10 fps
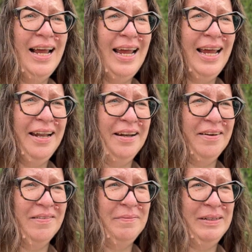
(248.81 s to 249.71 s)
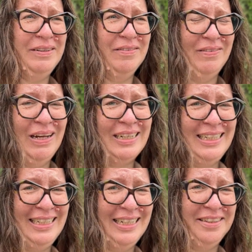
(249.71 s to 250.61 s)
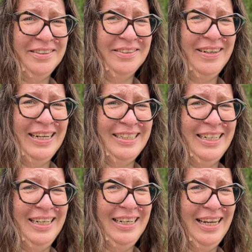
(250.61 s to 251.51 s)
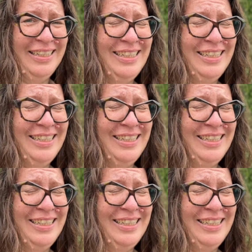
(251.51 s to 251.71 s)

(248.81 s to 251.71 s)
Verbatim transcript: and a woman walking the other direction as